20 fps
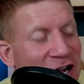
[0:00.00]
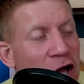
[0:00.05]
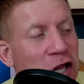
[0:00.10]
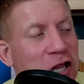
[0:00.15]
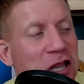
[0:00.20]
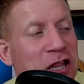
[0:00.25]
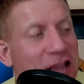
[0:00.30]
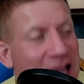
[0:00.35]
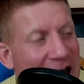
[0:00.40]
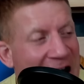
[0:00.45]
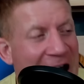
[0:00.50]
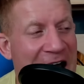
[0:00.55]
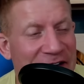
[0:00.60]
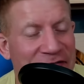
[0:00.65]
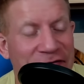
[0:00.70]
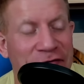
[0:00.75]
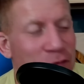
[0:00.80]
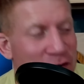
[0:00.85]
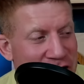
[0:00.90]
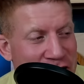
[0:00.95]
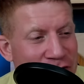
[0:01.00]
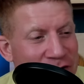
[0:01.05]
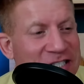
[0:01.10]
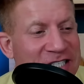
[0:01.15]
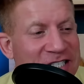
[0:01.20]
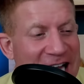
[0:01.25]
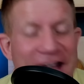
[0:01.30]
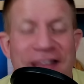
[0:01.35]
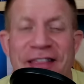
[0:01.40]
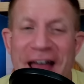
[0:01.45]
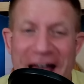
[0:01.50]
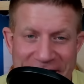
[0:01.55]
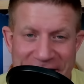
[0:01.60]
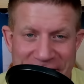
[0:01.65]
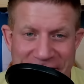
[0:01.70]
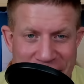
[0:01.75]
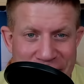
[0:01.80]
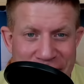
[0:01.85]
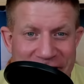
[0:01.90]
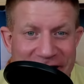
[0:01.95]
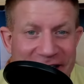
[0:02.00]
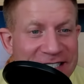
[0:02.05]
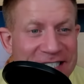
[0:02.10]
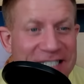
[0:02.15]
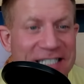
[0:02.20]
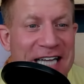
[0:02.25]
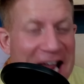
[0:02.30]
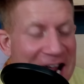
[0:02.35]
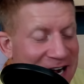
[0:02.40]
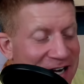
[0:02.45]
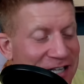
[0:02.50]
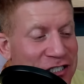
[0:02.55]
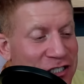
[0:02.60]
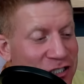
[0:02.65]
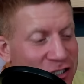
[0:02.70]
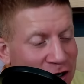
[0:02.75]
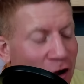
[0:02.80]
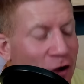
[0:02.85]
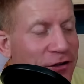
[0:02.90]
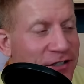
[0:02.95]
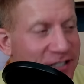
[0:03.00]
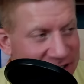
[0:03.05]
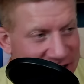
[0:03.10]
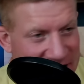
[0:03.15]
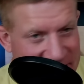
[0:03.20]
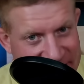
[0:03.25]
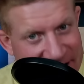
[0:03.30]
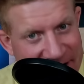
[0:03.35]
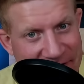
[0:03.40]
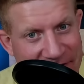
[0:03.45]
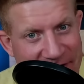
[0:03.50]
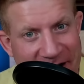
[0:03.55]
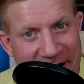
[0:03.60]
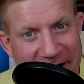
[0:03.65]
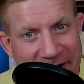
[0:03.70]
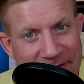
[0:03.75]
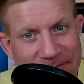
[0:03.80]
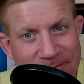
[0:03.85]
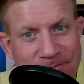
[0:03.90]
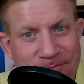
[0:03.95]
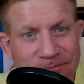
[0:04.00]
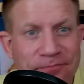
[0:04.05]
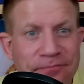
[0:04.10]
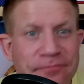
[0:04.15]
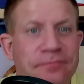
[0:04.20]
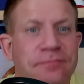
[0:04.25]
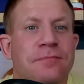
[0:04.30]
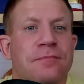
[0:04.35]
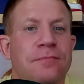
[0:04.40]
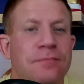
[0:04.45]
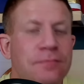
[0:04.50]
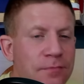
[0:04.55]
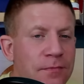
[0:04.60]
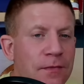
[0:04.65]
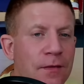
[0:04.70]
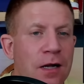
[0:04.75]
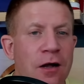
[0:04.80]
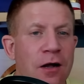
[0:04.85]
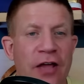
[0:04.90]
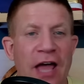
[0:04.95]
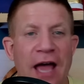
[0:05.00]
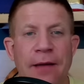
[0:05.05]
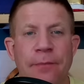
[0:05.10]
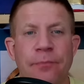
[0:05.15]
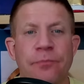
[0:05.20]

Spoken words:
laugh when you say that, dude. This is an assault, Jesse on Fire. Okay.